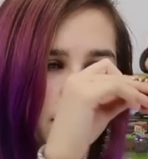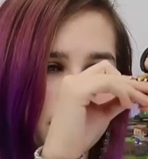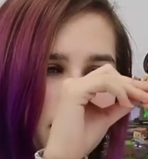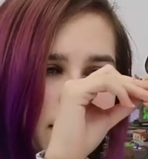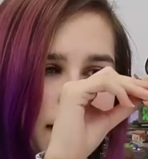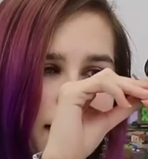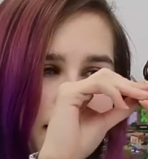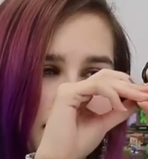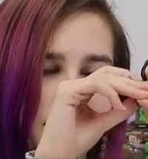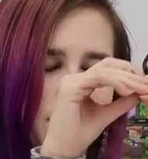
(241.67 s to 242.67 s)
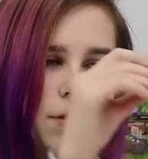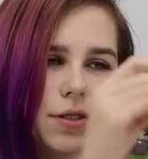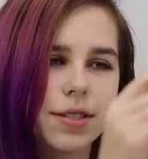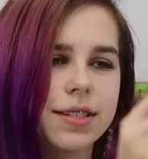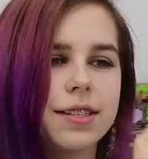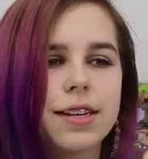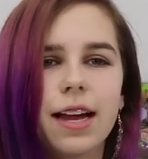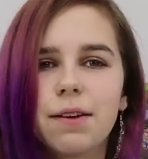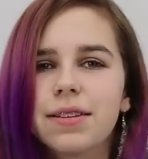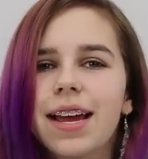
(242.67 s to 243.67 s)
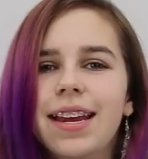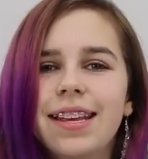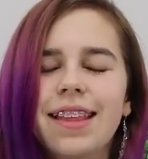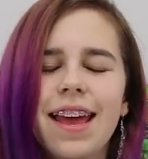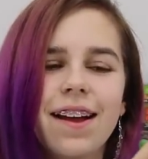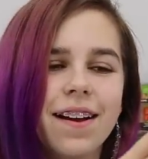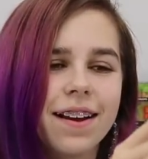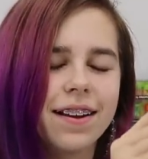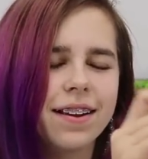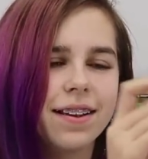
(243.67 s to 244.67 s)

Very tiny symbols. Look at how tiny they are.